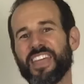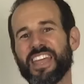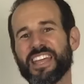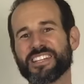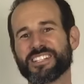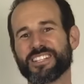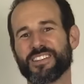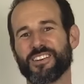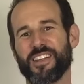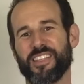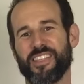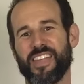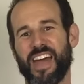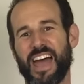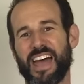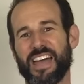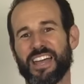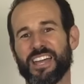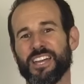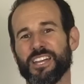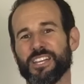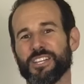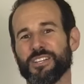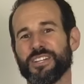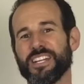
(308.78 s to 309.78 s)
answer to
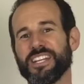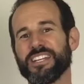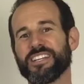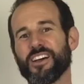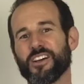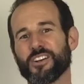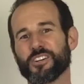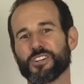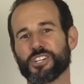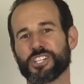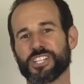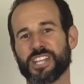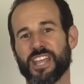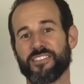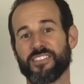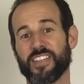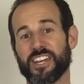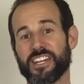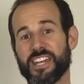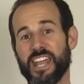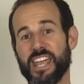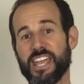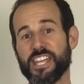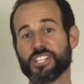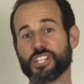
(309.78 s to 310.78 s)
that, you need to understand the
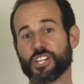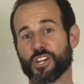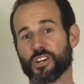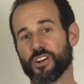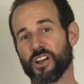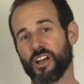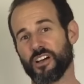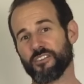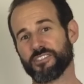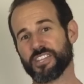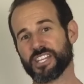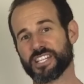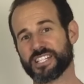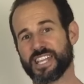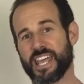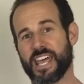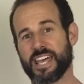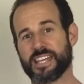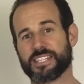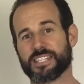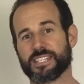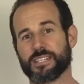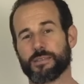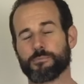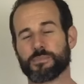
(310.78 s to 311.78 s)
nature of the
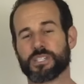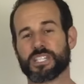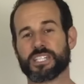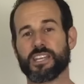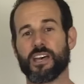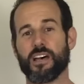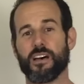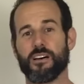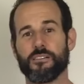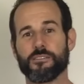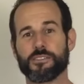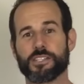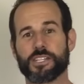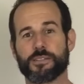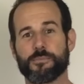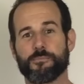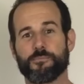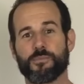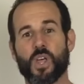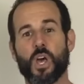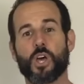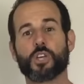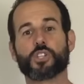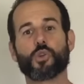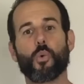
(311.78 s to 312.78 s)
tests themselves.
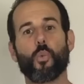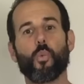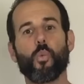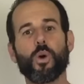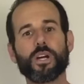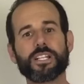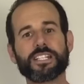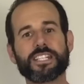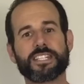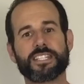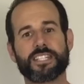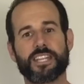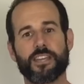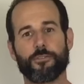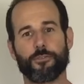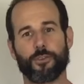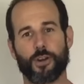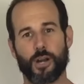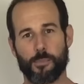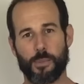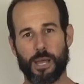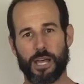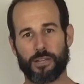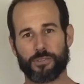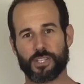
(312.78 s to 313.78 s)
So what's
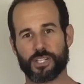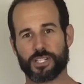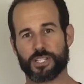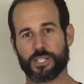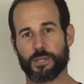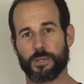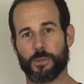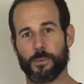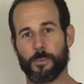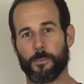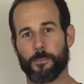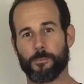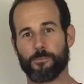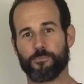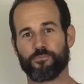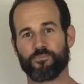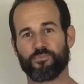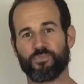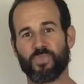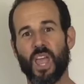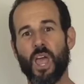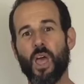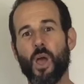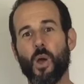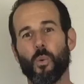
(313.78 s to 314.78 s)
different about the two?
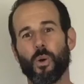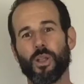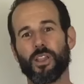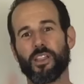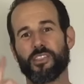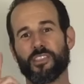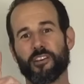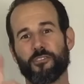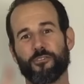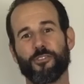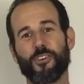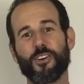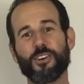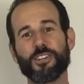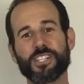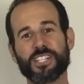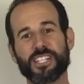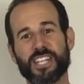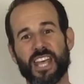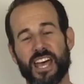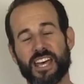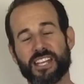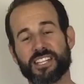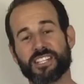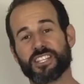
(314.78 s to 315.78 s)
Well, in the
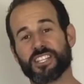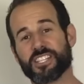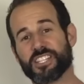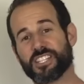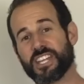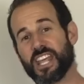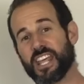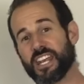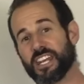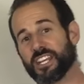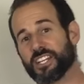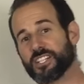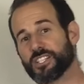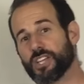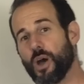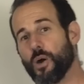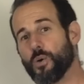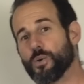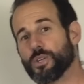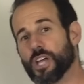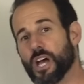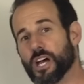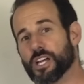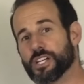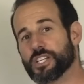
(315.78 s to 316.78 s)
first test, the standing
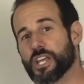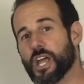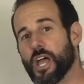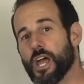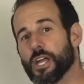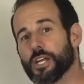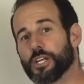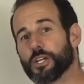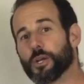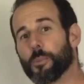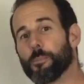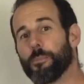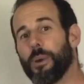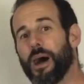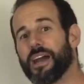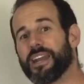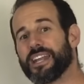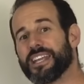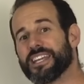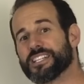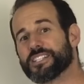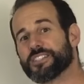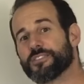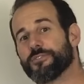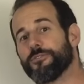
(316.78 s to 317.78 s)
toe touch, your
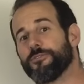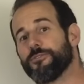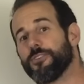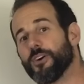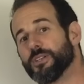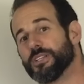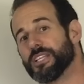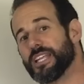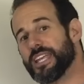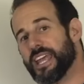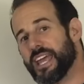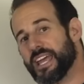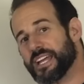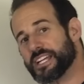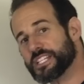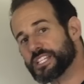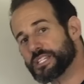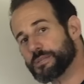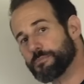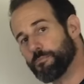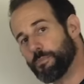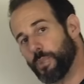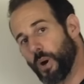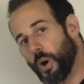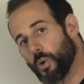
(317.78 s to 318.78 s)
body is fully
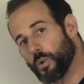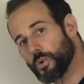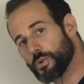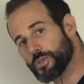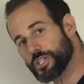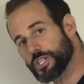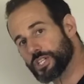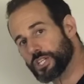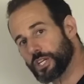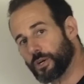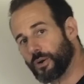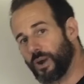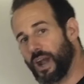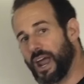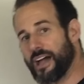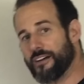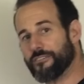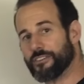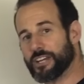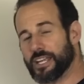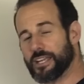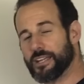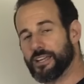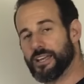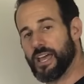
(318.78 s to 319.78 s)
exposed to
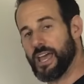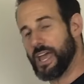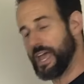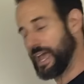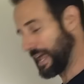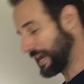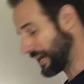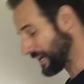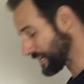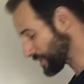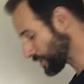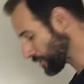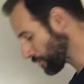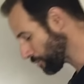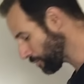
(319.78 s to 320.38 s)
gravity. And as you